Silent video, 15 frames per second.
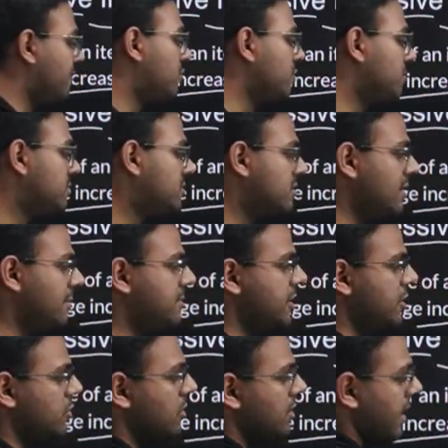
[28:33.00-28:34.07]
have to
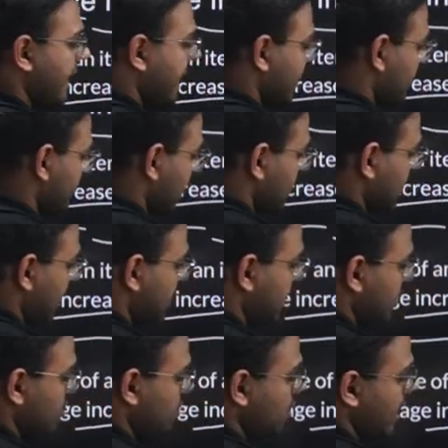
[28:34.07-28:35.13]
substitute x with
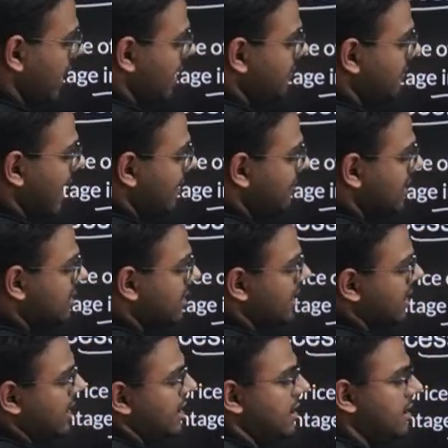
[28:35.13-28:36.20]
32 and y with
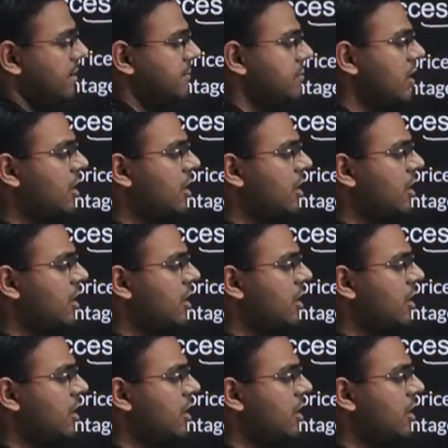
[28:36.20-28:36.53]
30 here.